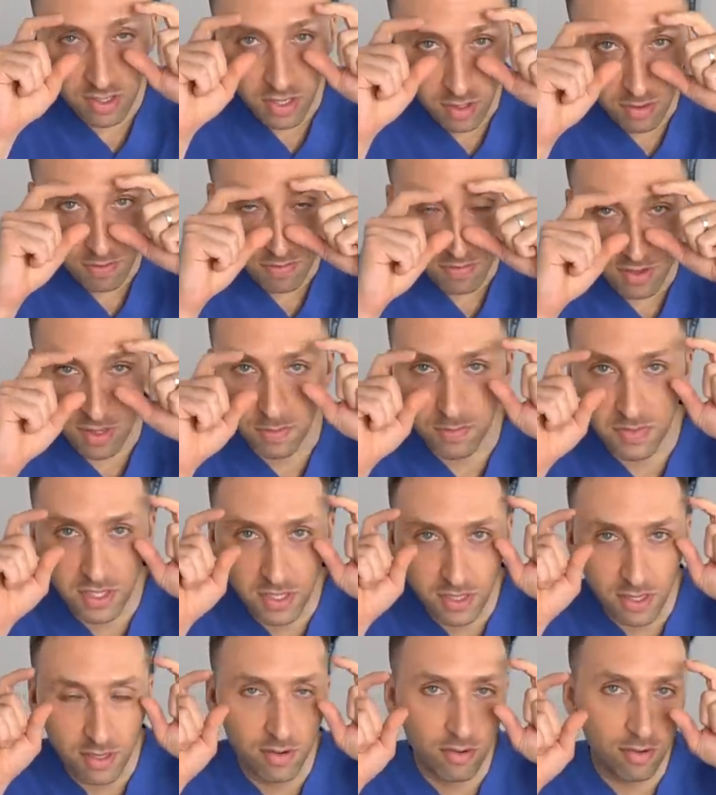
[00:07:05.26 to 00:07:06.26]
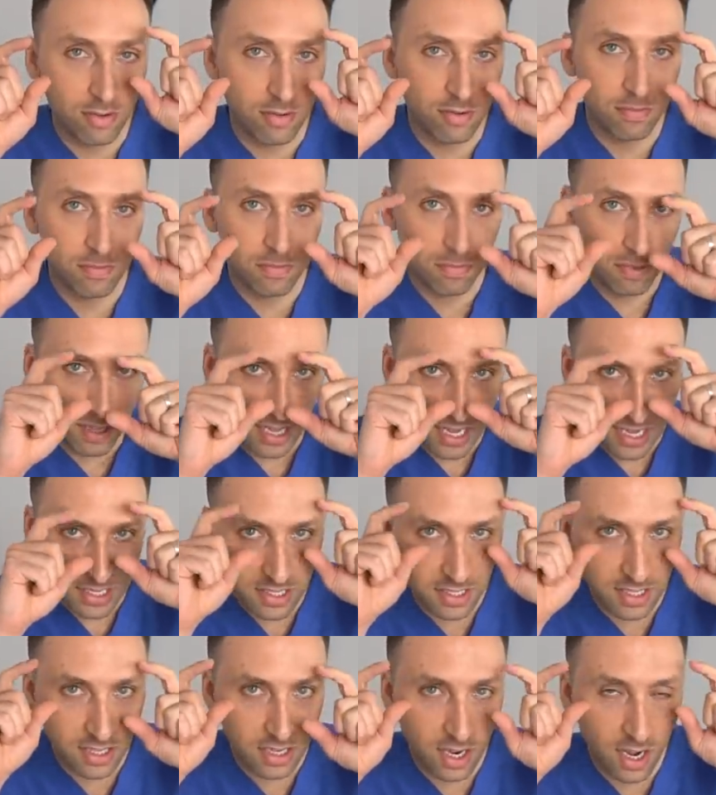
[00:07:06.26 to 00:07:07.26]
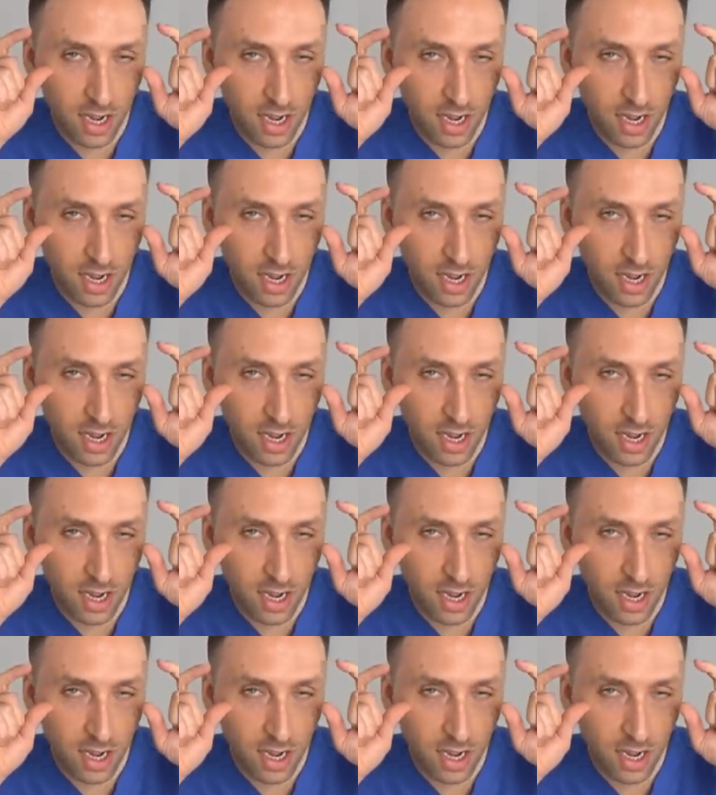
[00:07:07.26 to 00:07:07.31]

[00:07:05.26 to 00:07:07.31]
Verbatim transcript: you know, flimsy little plastic